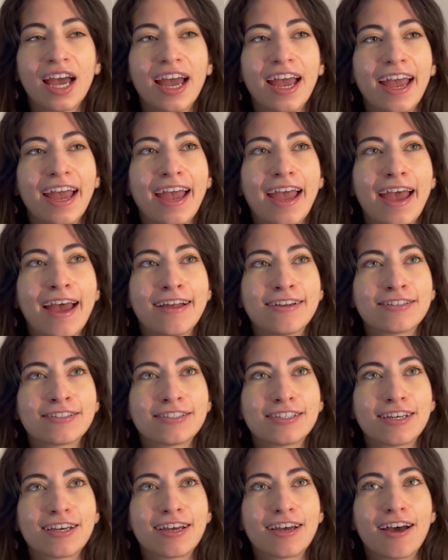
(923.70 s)

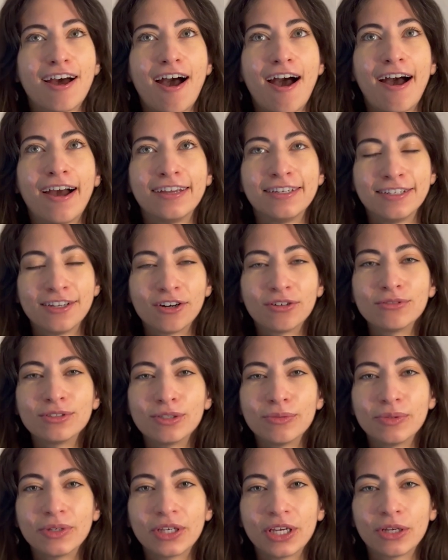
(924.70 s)
And I know to
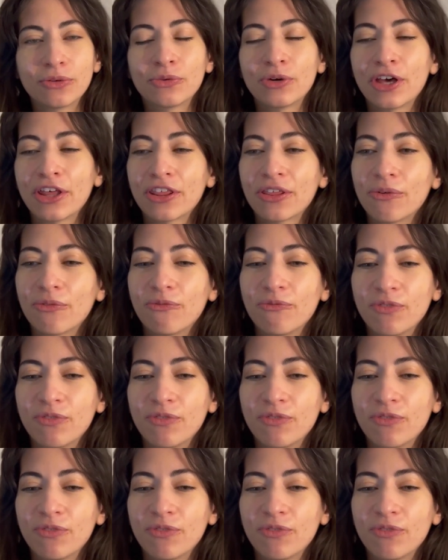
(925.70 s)
begin with,